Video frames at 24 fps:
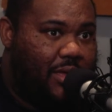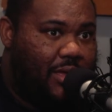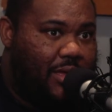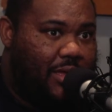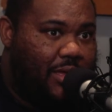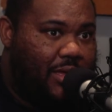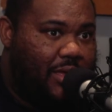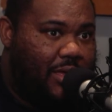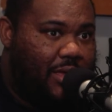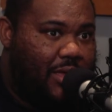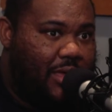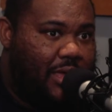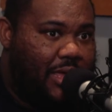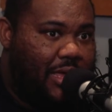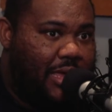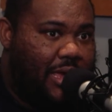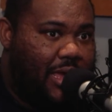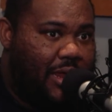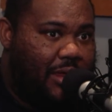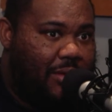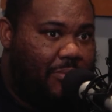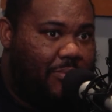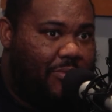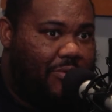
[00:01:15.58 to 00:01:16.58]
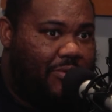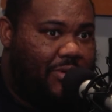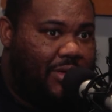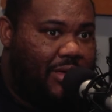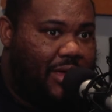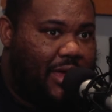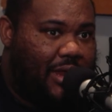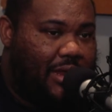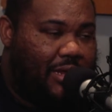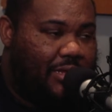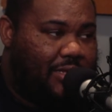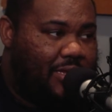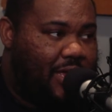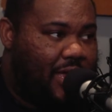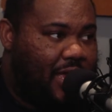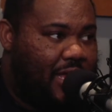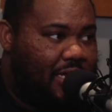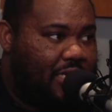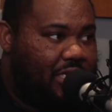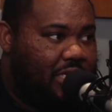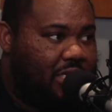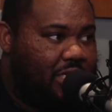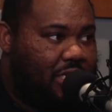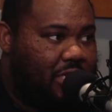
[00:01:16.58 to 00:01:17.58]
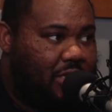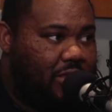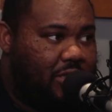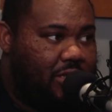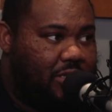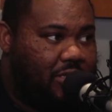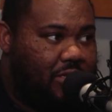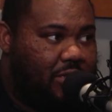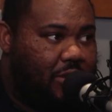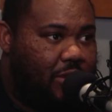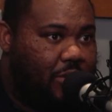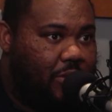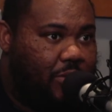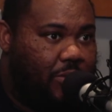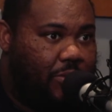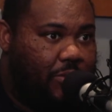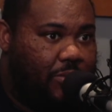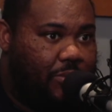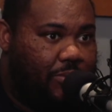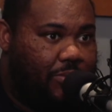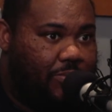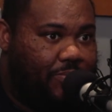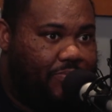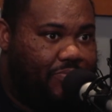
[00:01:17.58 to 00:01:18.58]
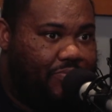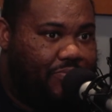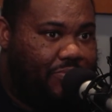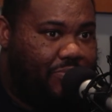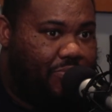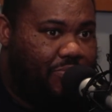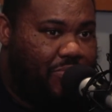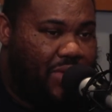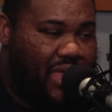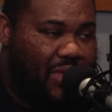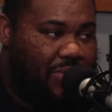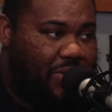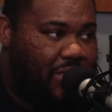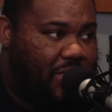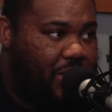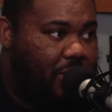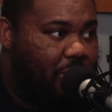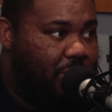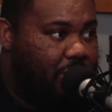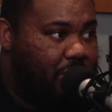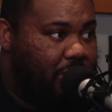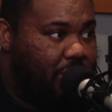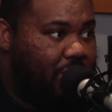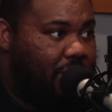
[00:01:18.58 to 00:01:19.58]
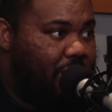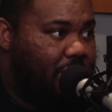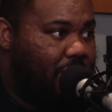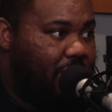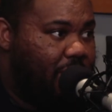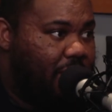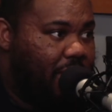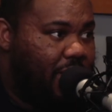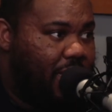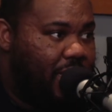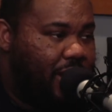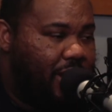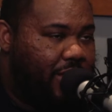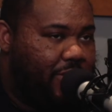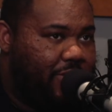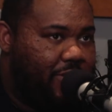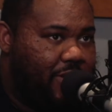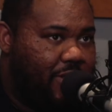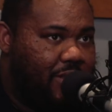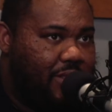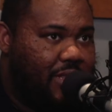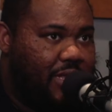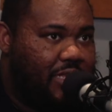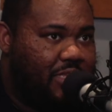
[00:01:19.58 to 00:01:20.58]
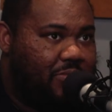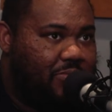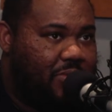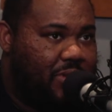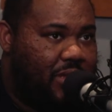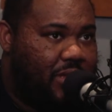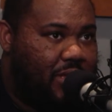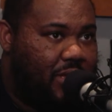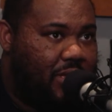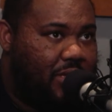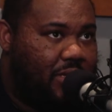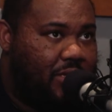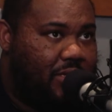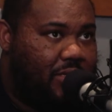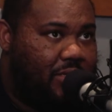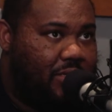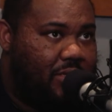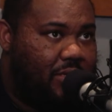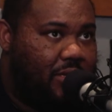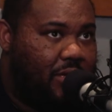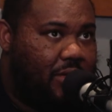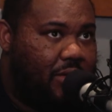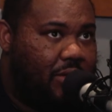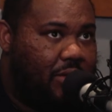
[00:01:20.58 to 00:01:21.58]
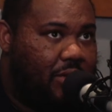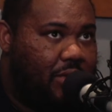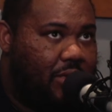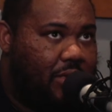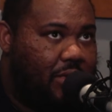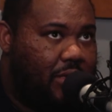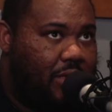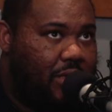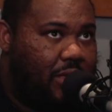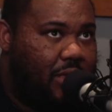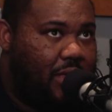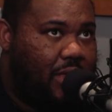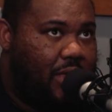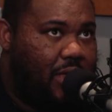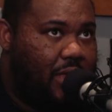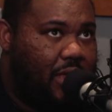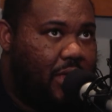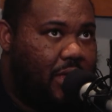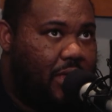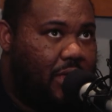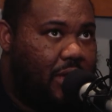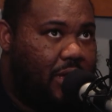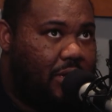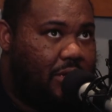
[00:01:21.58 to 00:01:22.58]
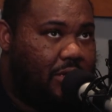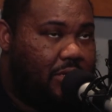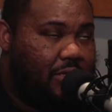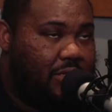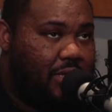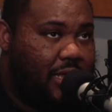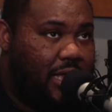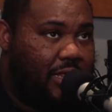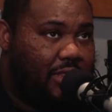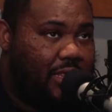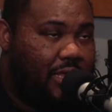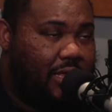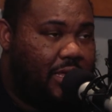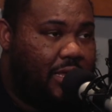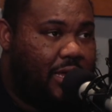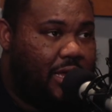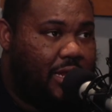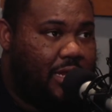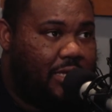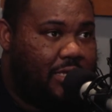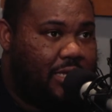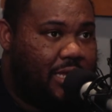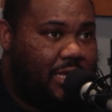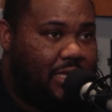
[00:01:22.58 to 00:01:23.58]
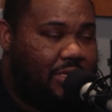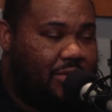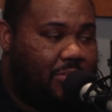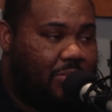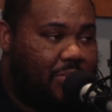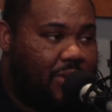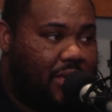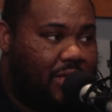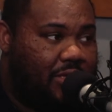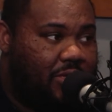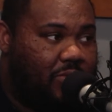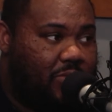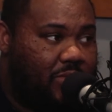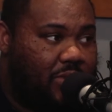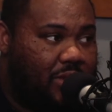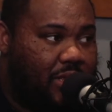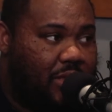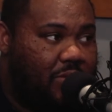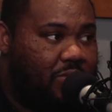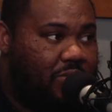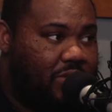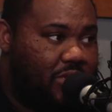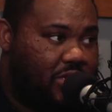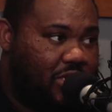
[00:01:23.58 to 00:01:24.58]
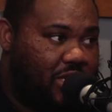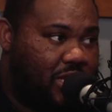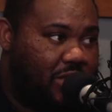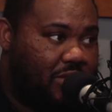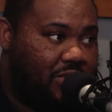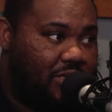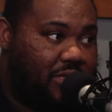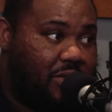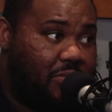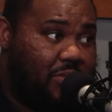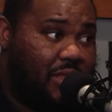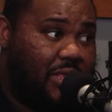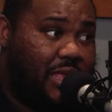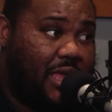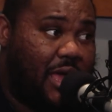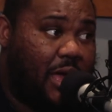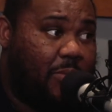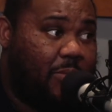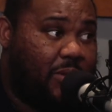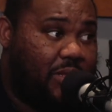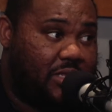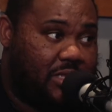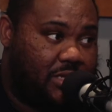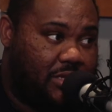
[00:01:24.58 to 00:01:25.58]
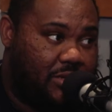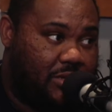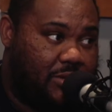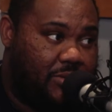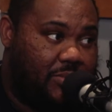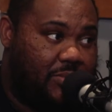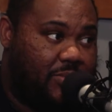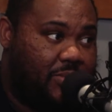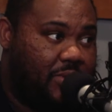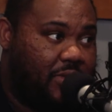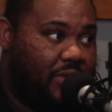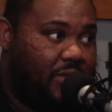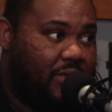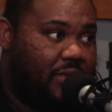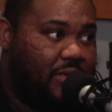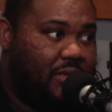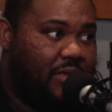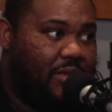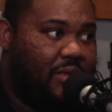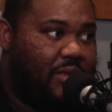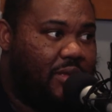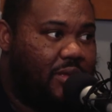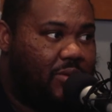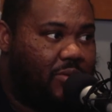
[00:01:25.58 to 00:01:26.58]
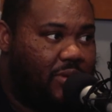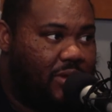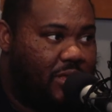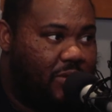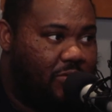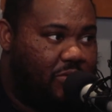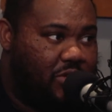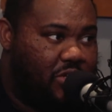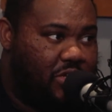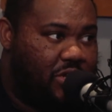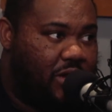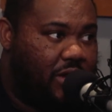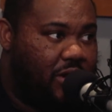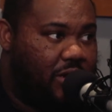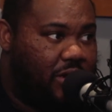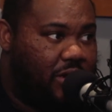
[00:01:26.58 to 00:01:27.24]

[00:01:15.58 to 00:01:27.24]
he kind of got attached to this whole Baby Yoda. And I think that's because he understood. I think it kind of takes him back to when he was a child. Something happened to him when he was younger.